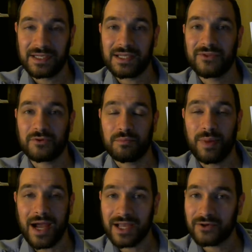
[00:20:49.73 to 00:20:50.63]
either
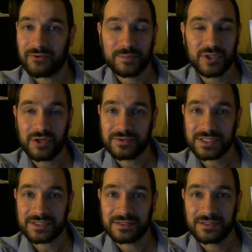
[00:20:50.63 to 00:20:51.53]
buying
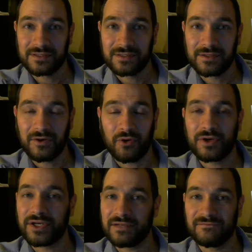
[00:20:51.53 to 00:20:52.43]
cryptos or
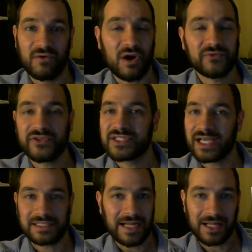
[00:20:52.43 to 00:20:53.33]
getting involved with the
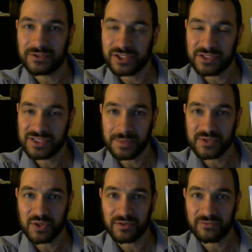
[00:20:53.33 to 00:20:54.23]
technology in some
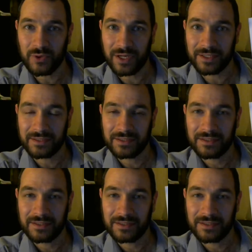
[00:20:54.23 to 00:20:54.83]
sort of way,